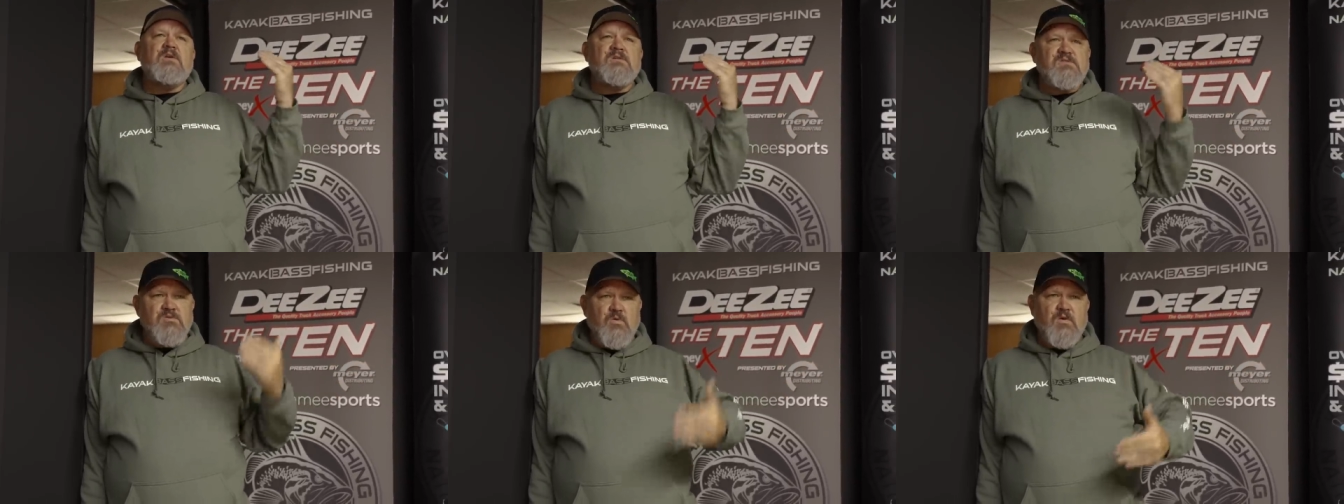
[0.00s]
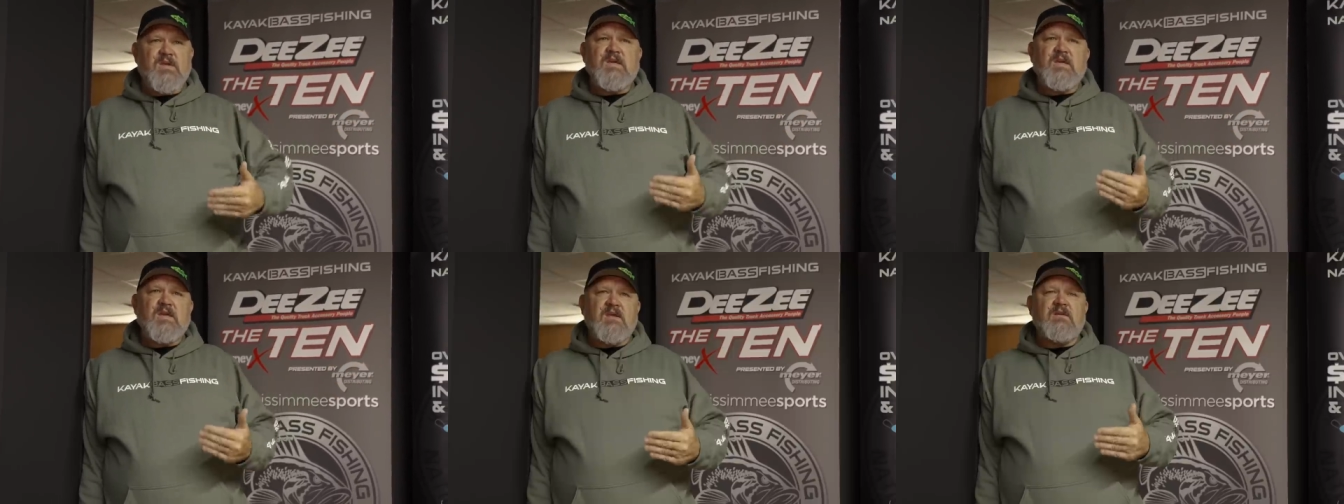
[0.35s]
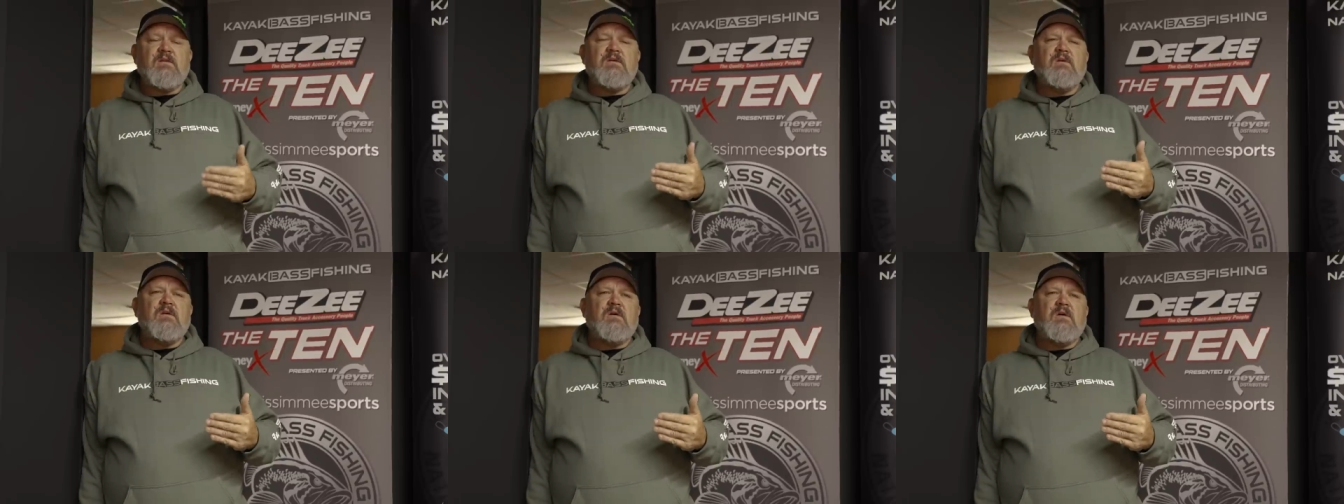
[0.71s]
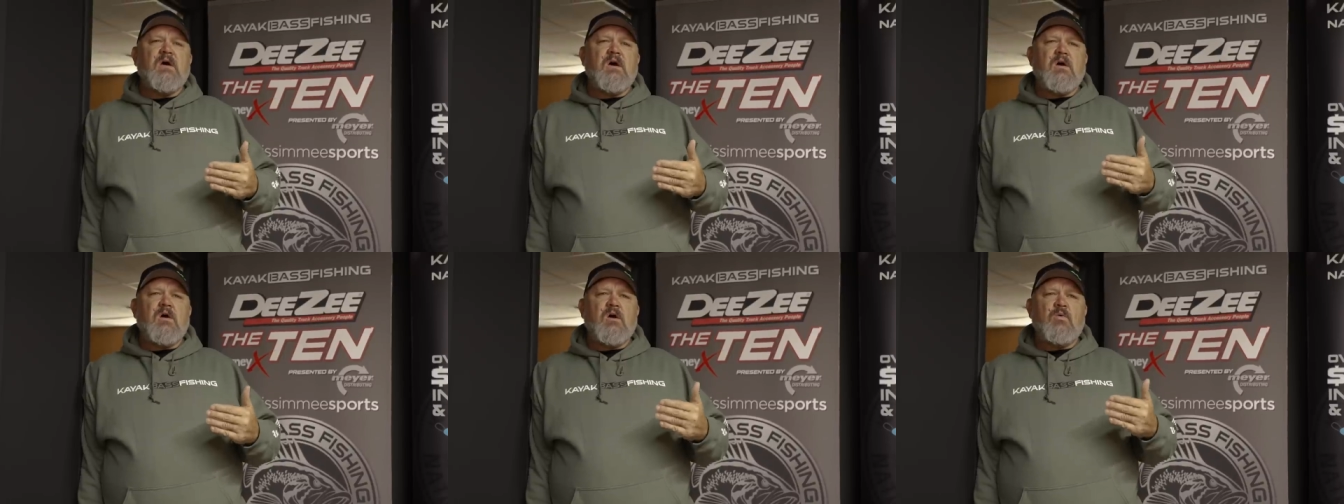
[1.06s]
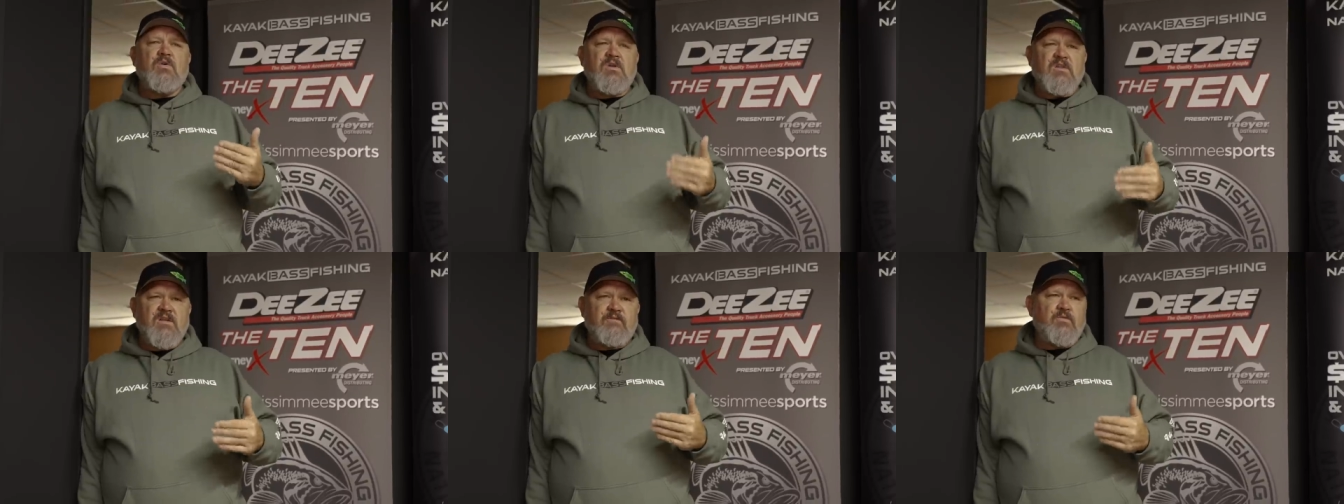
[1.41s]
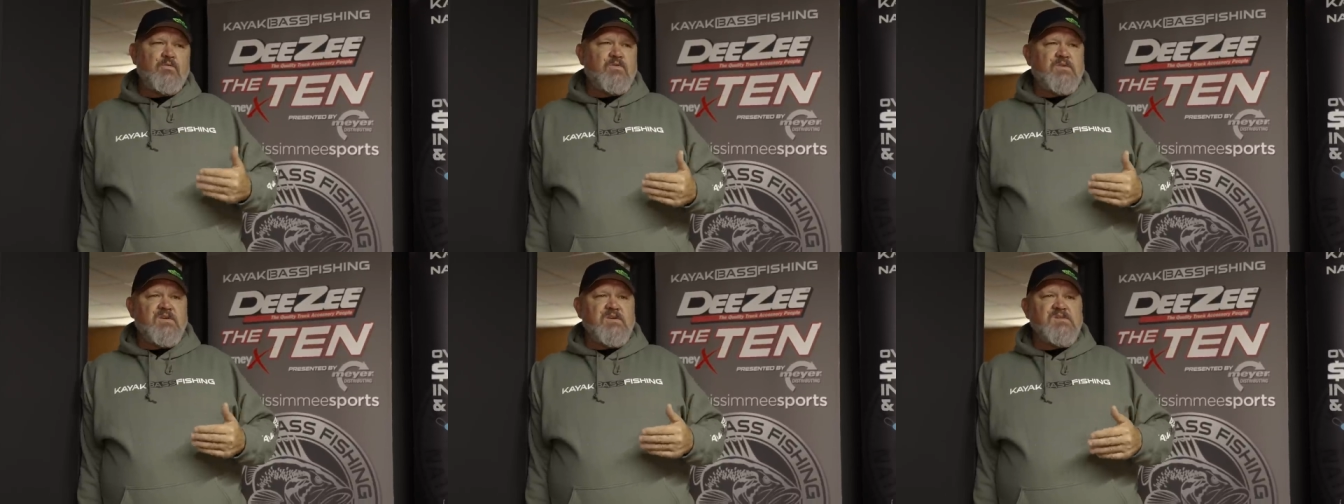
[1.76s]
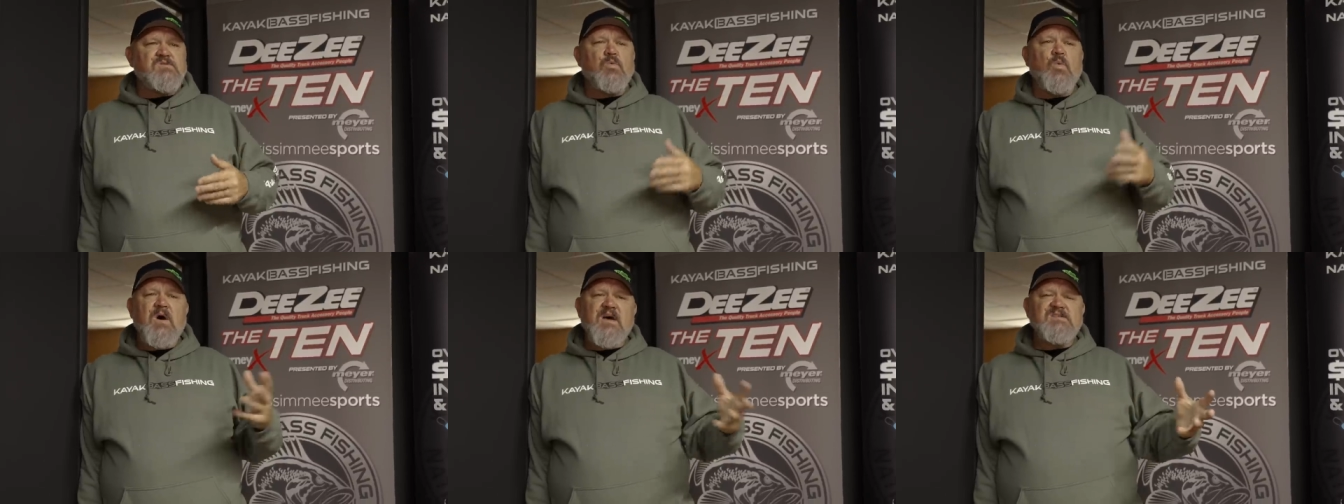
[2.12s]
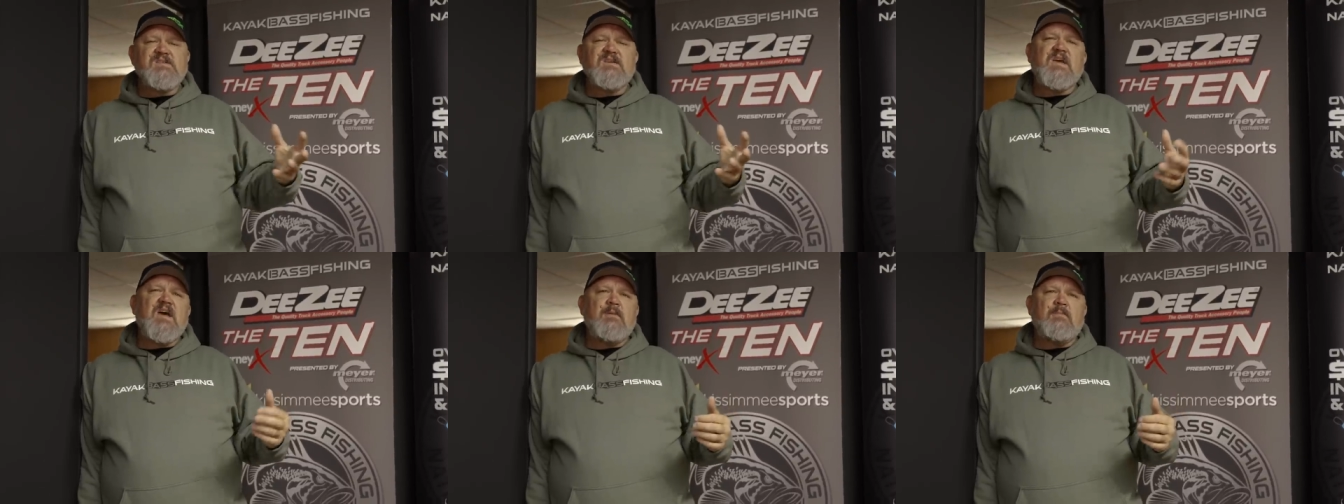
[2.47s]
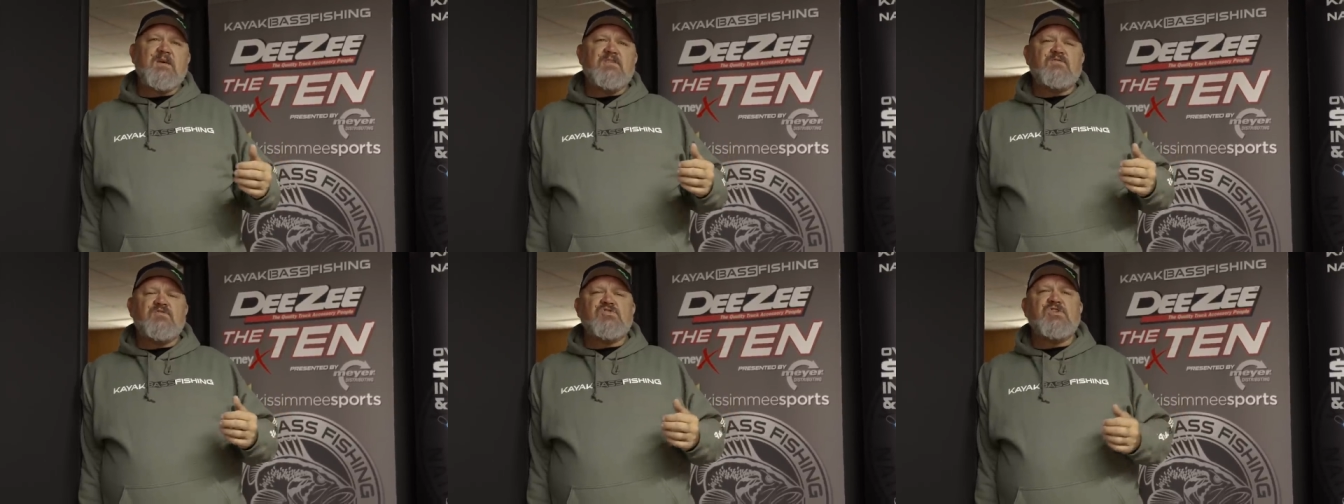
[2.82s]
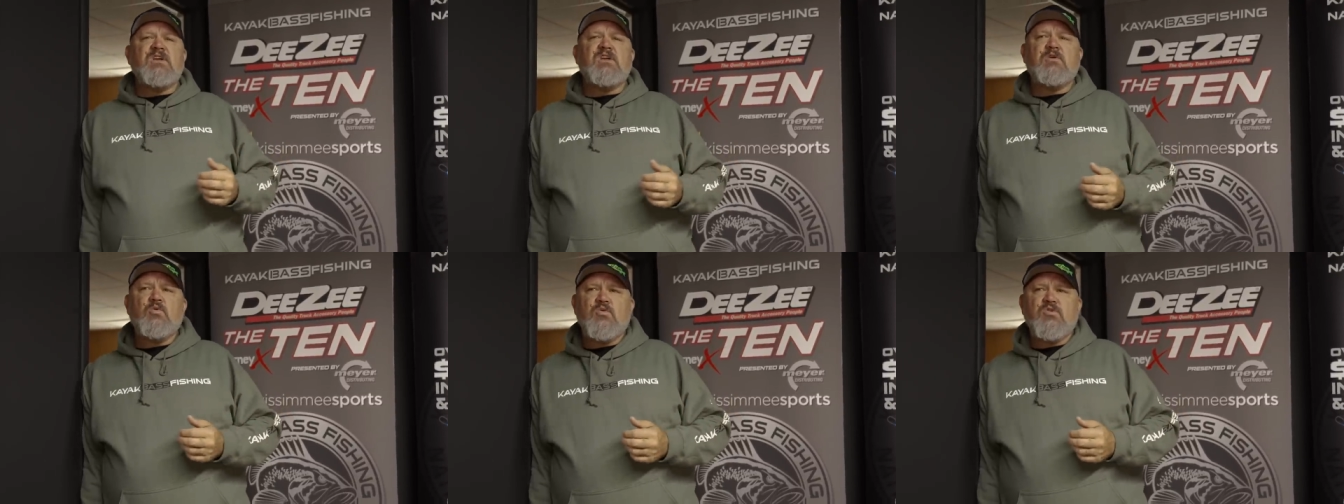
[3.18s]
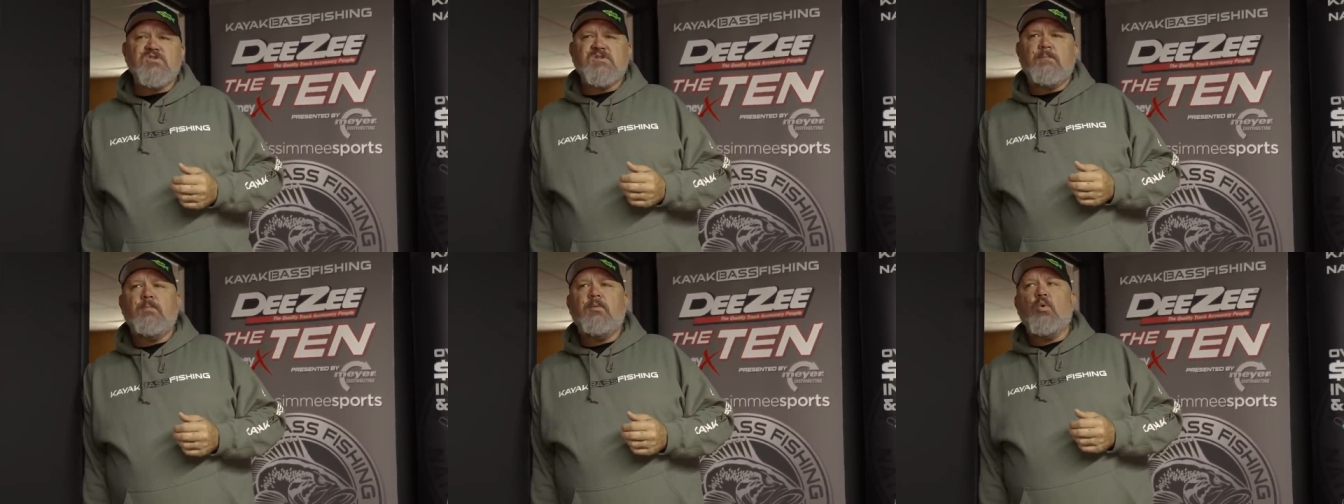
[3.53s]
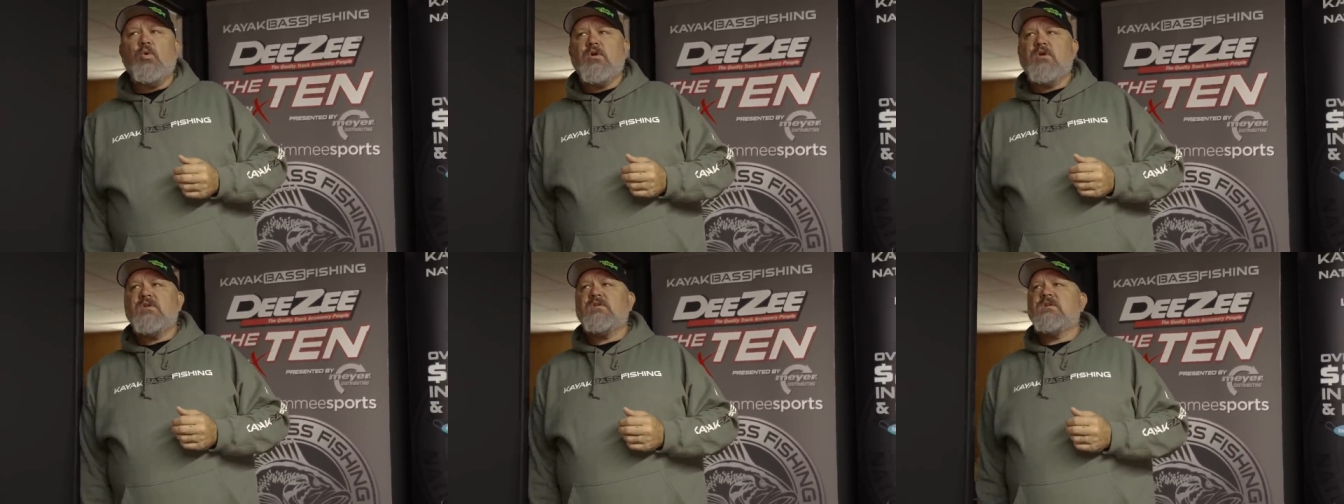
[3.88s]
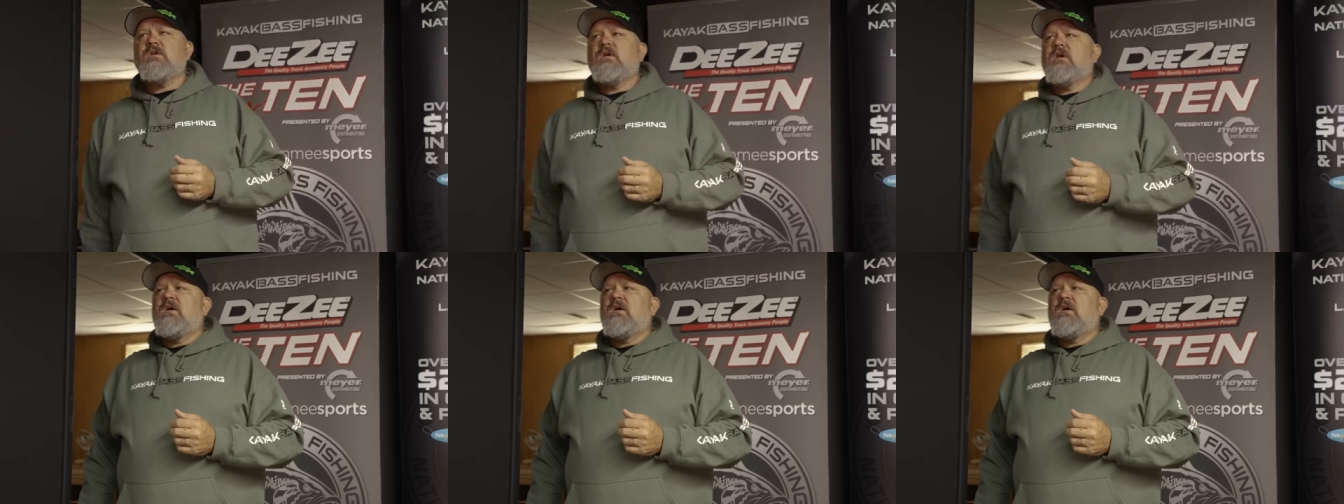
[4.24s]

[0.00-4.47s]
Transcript: So again, I want to leave you with this. Why is the kayak bass fishing headquarters important?